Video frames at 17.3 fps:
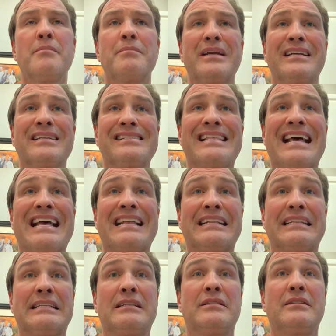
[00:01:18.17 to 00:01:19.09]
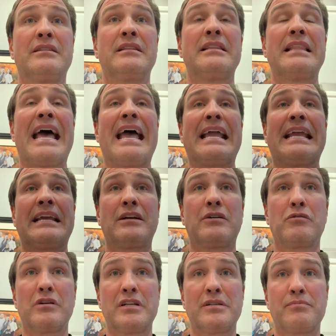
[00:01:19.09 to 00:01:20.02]
because that
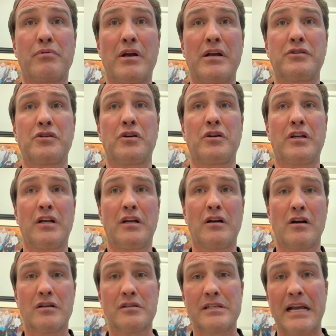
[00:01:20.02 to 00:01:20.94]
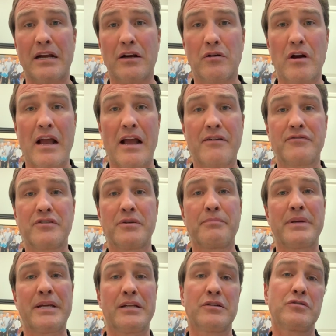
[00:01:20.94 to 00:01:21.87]
increased pressure can cause that graft to
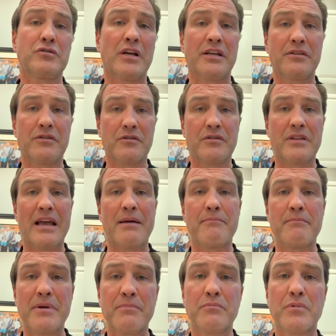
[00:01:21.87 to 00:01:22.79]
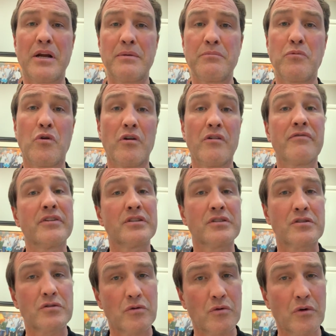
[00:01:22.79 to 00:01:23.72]
penetrate through that membrane more if
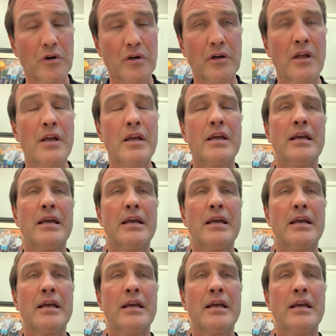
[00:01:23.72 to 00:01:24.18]
it's torn.